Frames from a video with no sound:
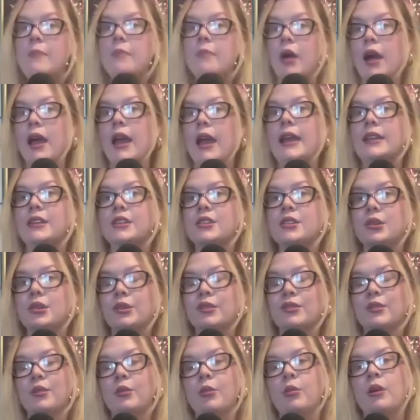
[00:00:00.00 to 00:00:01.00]
mind
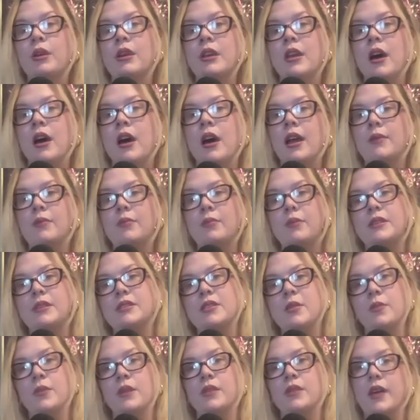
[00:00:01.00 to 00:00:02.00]
would not be
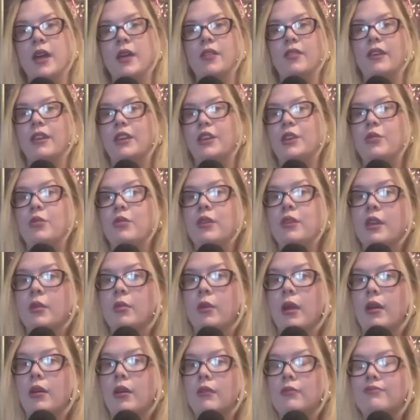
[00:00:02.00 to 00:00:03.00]
something that like you think
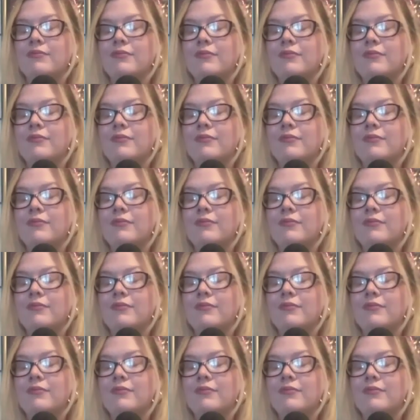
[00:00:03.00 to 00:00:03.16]
about.